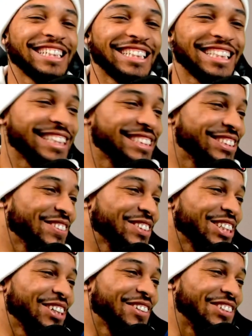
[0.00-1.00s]
of like
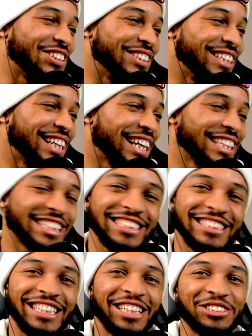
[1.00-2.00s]
Jotaro. I like his
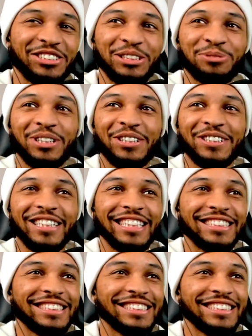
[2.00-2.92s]
energy, bro. Like, he's